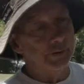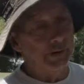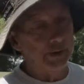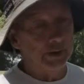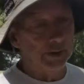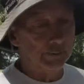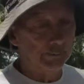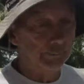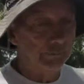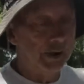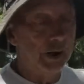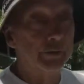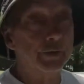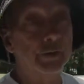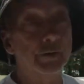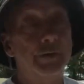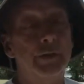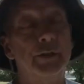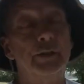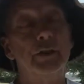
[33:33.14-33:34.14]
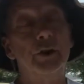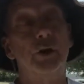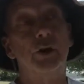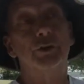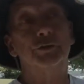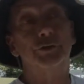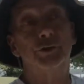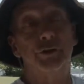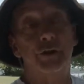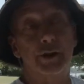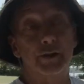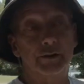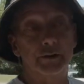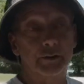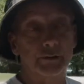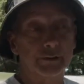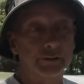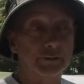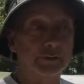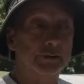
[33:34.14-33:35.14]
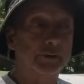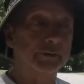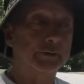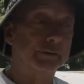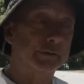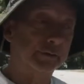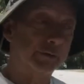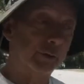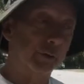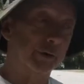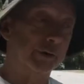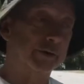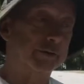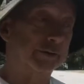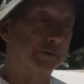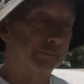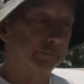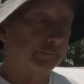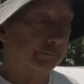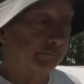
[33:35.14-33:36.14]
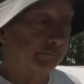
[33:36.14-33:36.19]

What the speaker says: Other than the alternator. Of course,